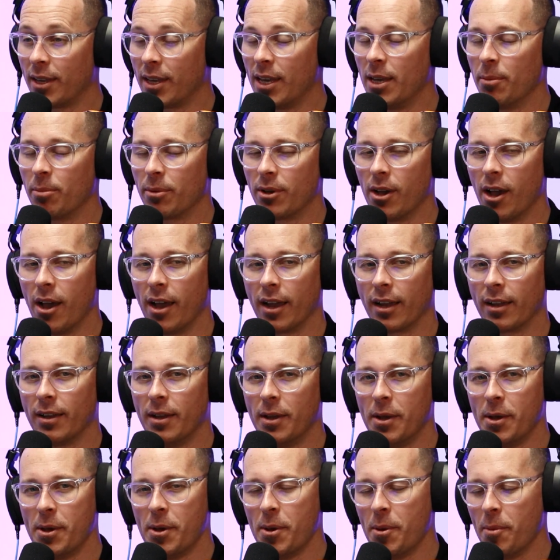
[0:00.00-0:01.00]
Keep going.
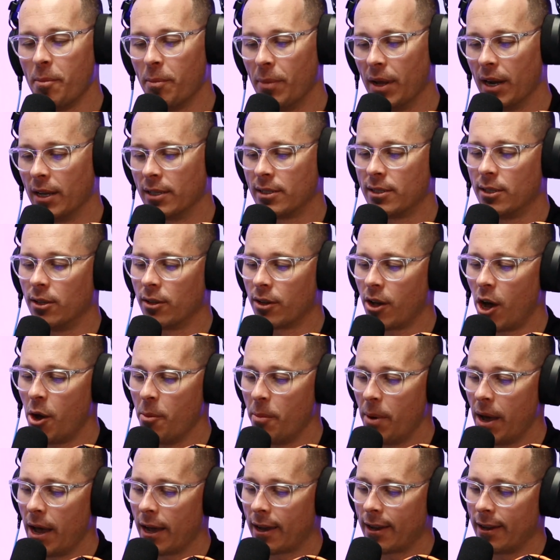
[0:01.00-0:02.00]
But I still go
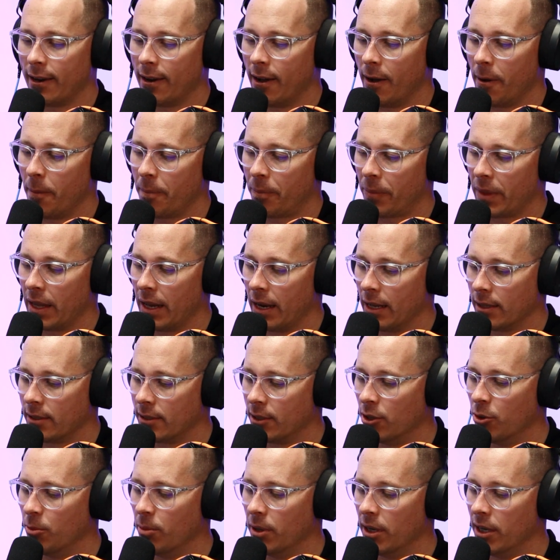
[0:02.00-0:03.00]
back and I
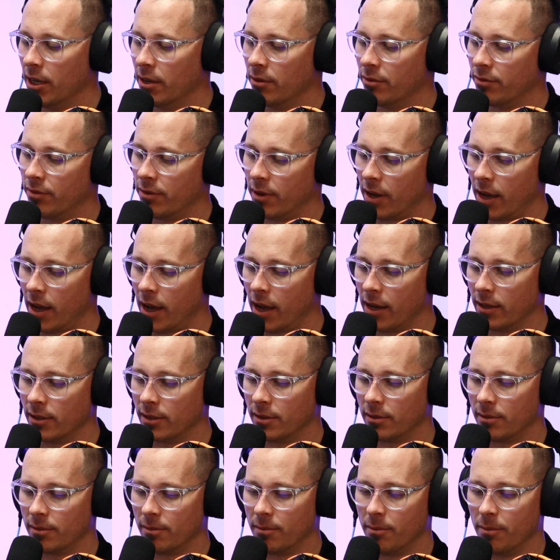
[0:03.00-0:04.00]
still believe
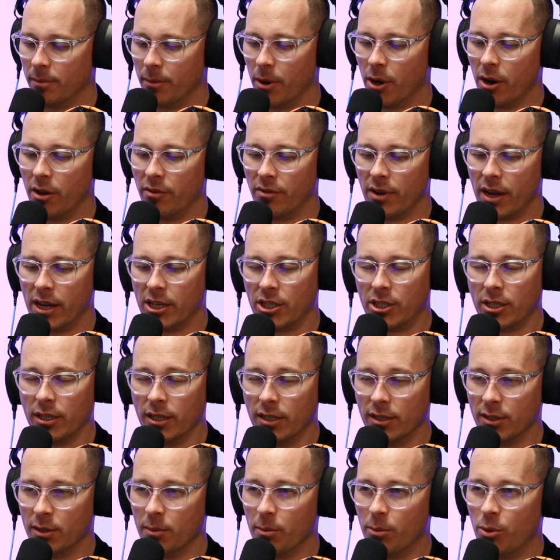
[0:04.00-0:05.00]
as motivation
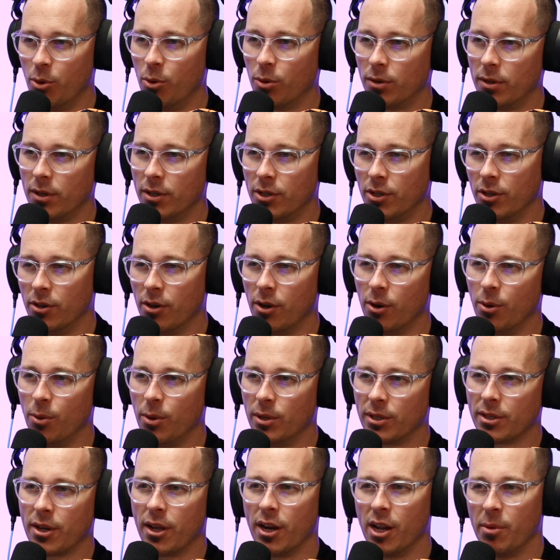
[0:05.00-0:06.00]
is important, you're not
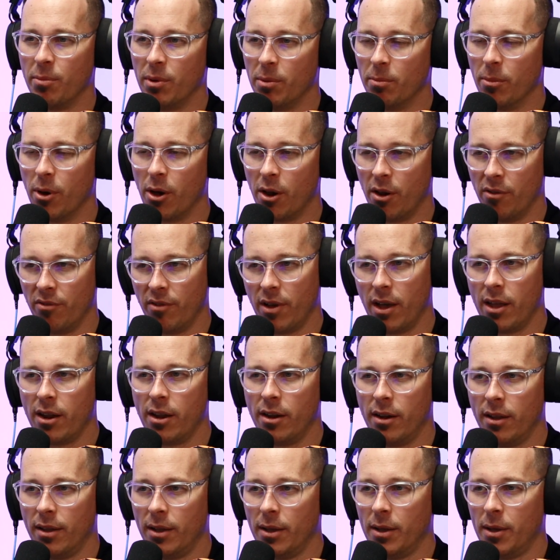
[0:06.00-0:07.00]
always going to be
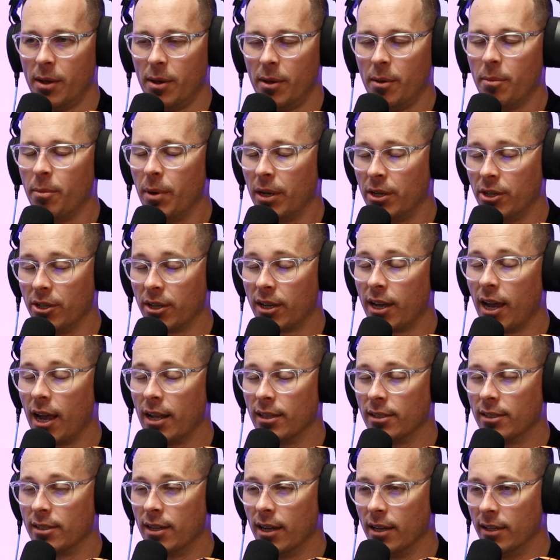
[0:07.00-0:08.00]
motivated, but you
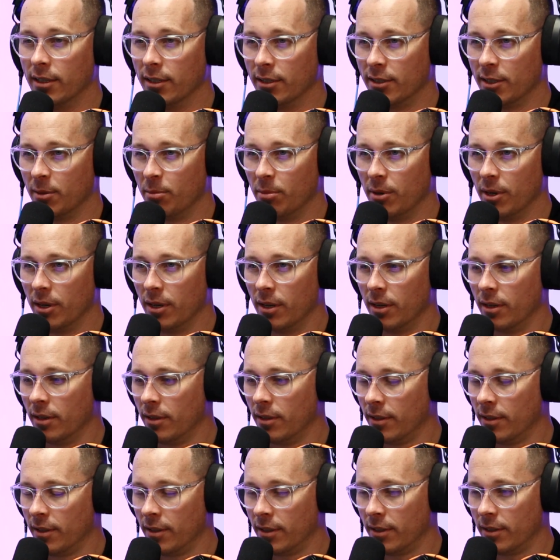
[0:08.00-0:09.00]
can stay disciplined.
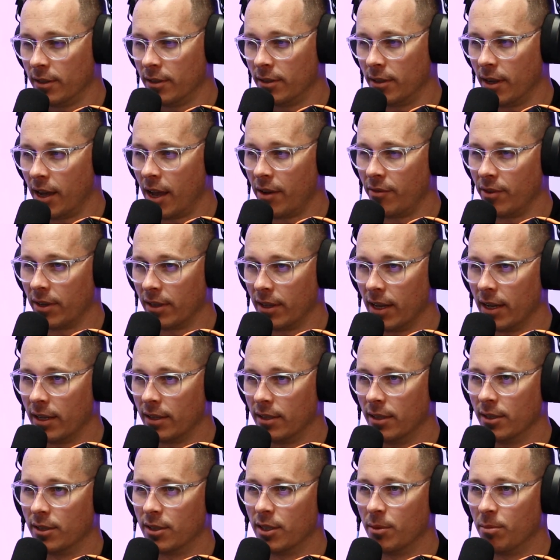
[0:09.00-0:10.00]
So having that
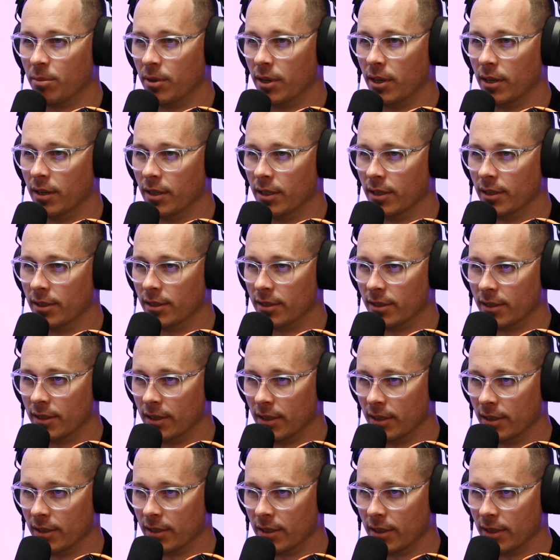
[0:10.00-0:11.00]
discipline
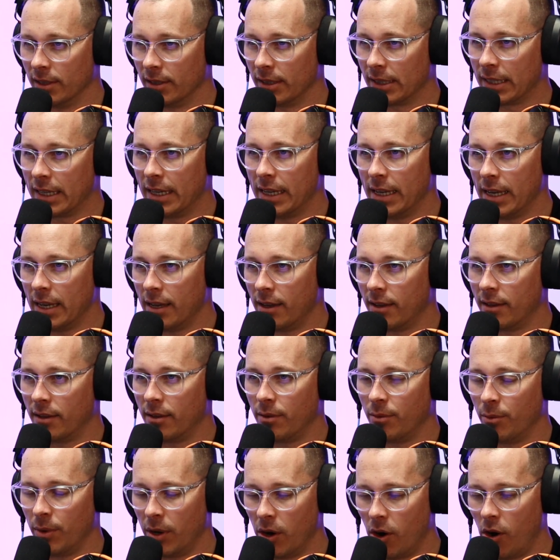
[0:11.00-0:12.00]
is key.
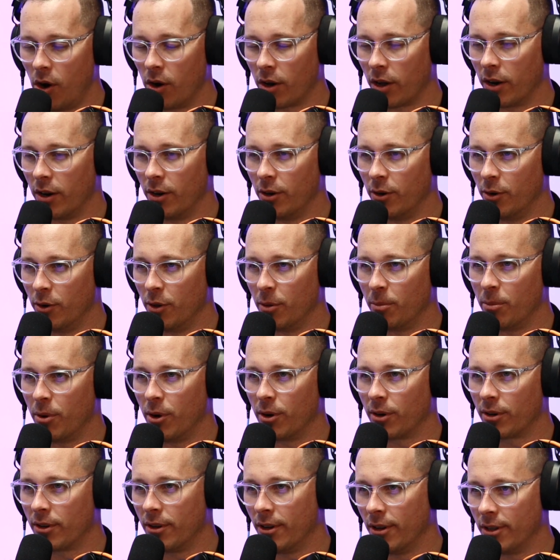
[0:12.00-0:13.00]
We are going to do the
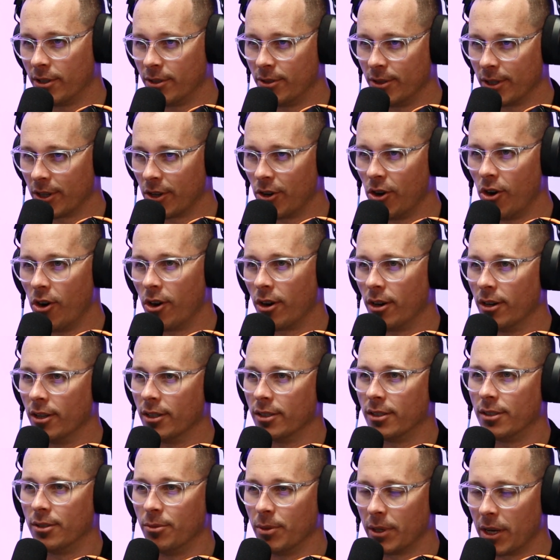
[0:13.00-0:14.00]
podcast
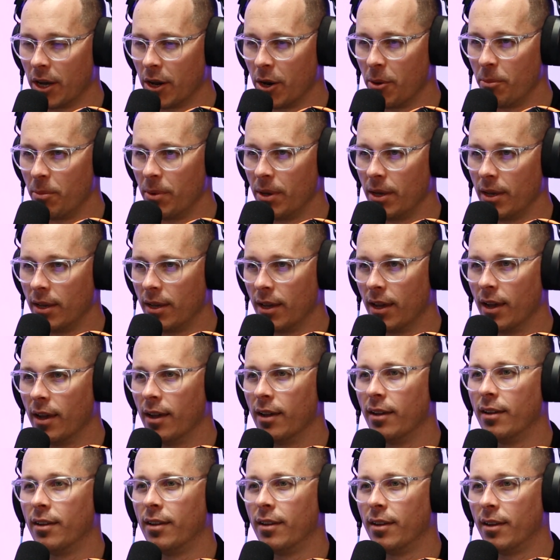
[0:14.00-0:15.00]
regardless. We're going to be
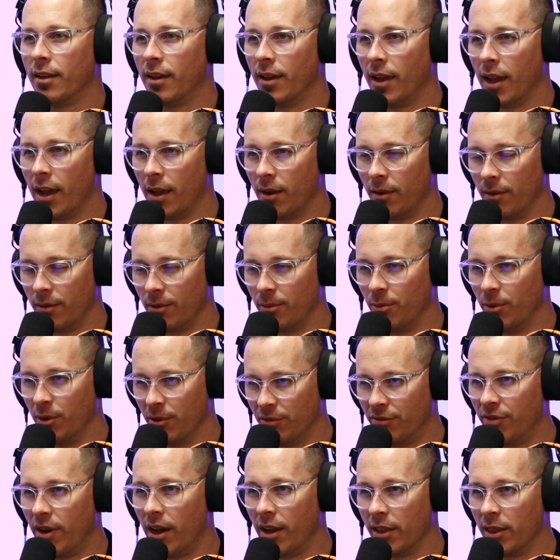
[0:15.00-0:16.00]
here and we'll
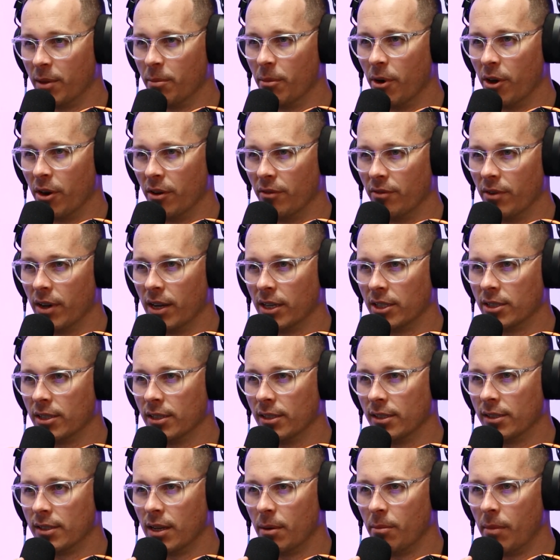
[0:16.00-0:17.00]
find the
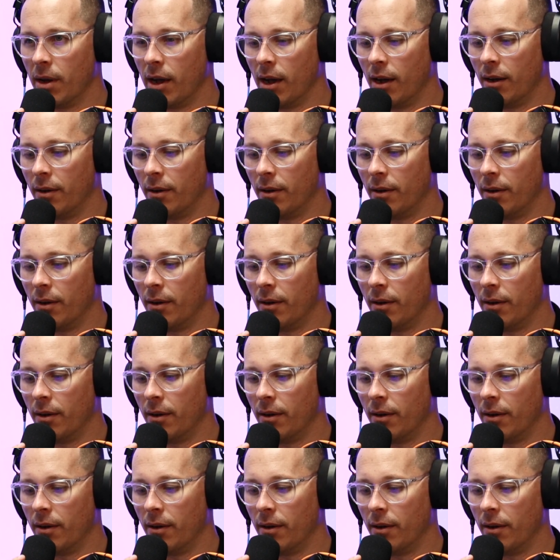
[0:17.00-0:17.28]
motivation somehow.